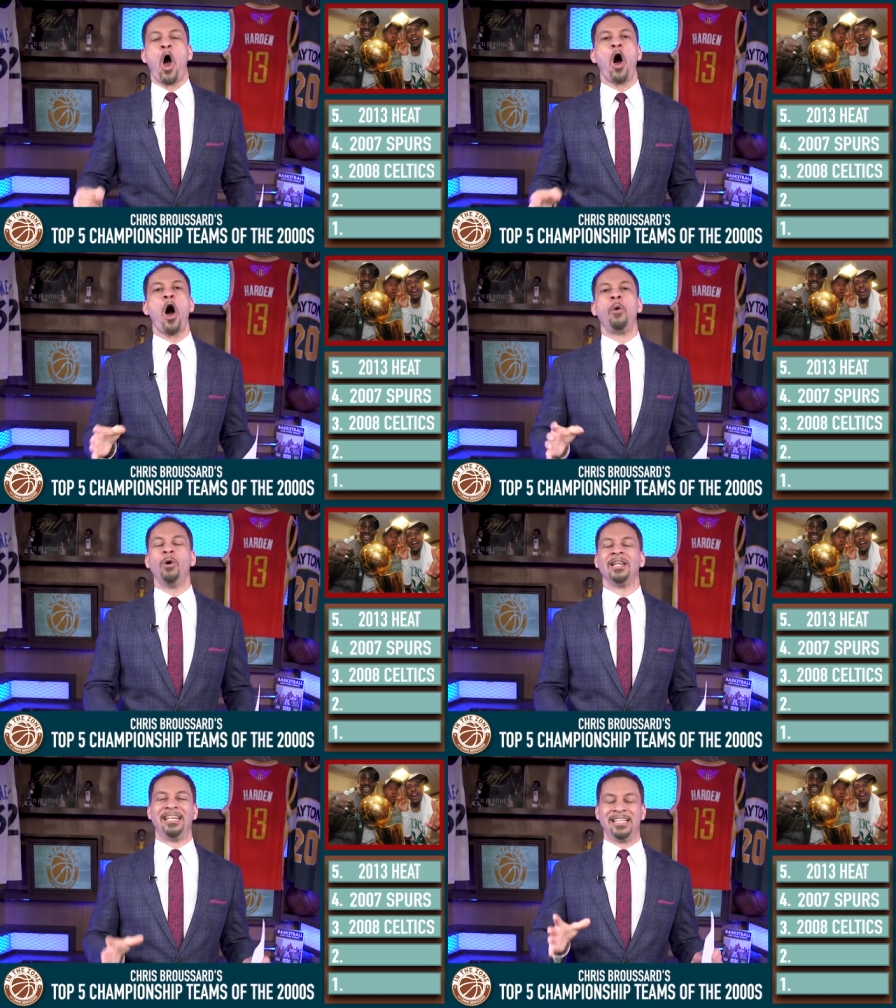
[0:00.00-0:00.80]
all
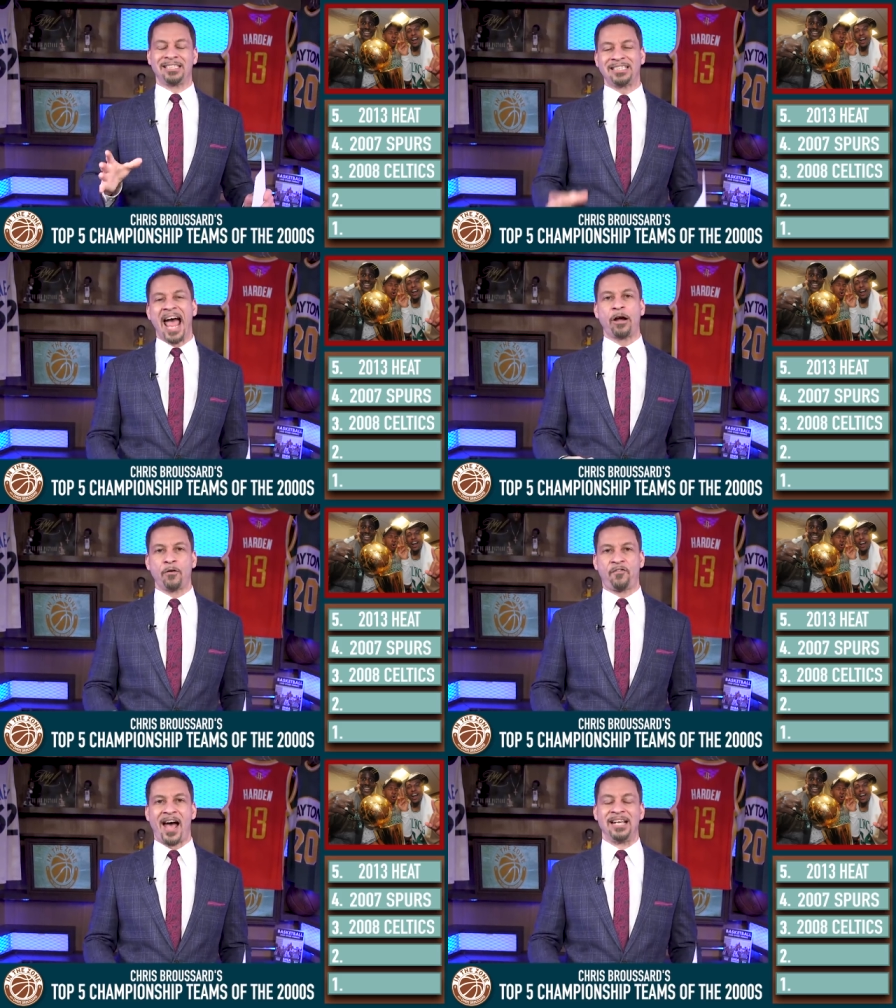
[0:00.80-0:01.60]
willing to
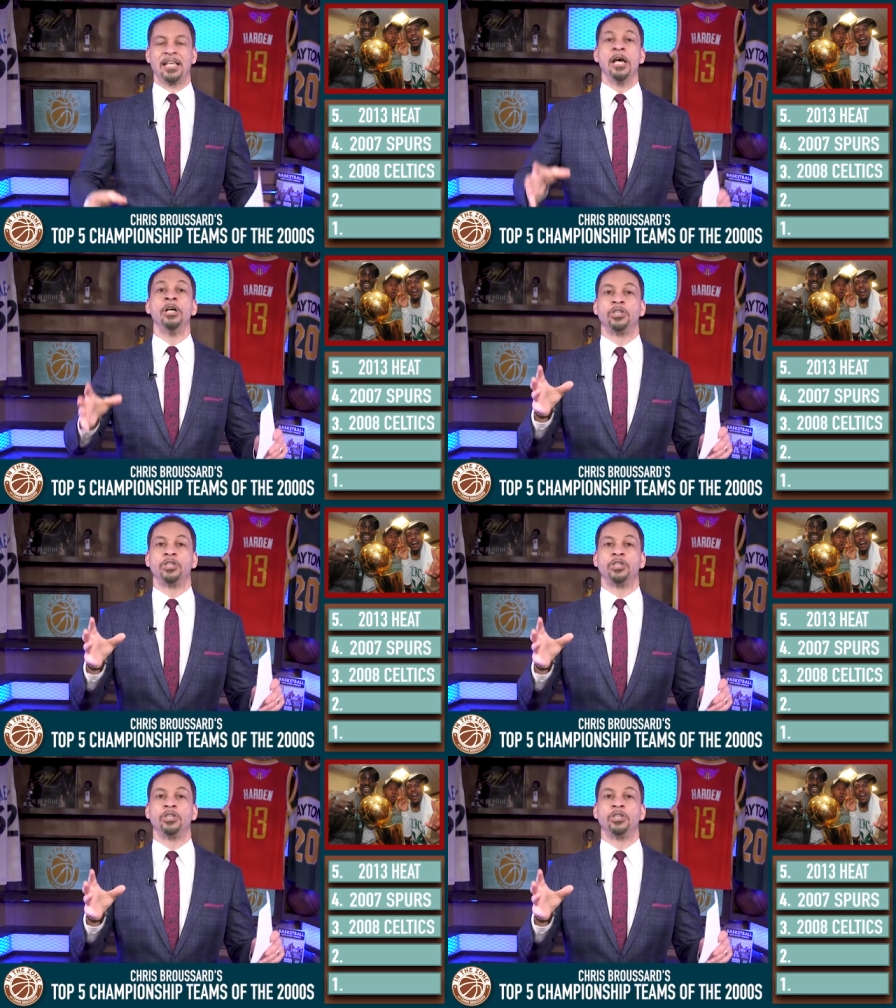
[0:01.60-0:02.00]
sacrifice